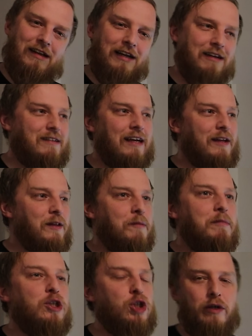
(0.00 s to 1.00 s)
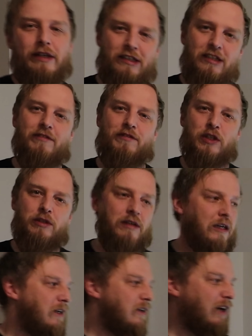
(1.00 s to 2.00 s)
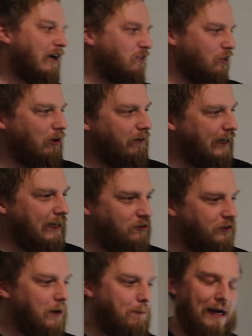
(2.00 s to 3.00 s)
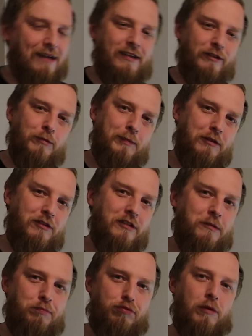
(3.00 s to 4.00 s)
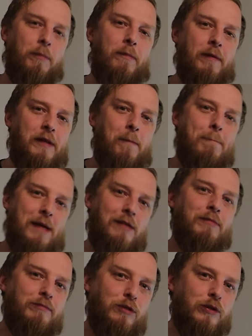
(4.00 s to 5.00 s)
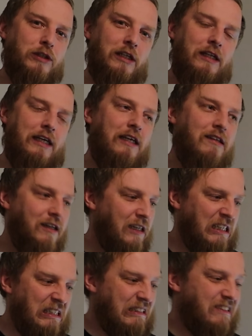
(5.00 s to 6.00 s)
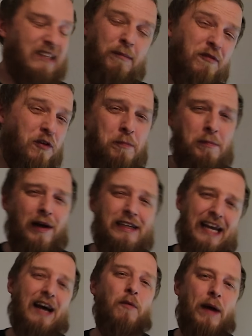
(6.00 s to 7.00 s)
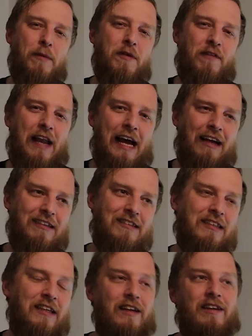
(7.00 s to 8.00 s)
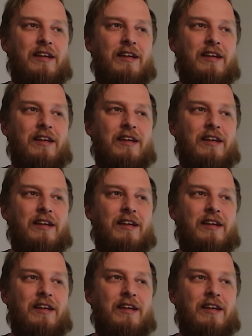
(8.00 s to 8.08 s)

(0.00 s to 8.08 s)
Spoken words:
Like I say, the majority of you, a dechlorinator and a bacterial booster is probably the minimum you're going to need. Some of you might get away with less.